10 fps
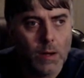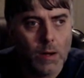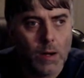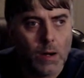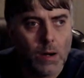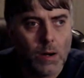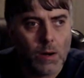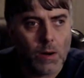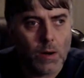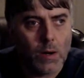
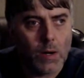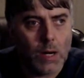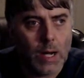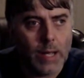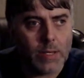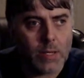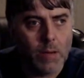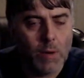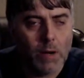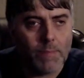Or I'd say,
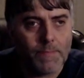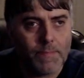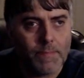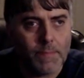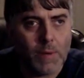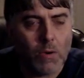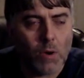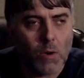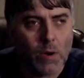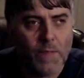well,
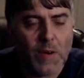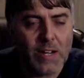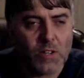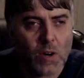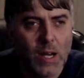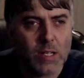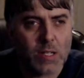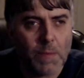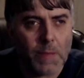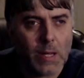or if I try
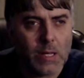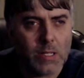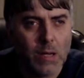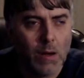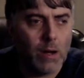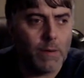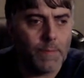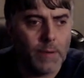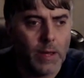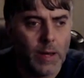something, I'd say, oh,
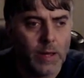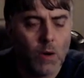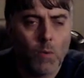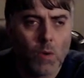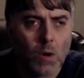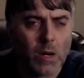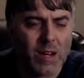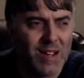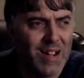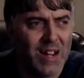and it don't work,
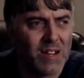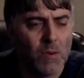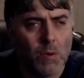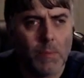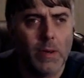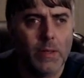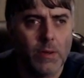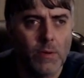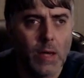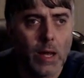God don't want me to
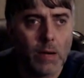do that.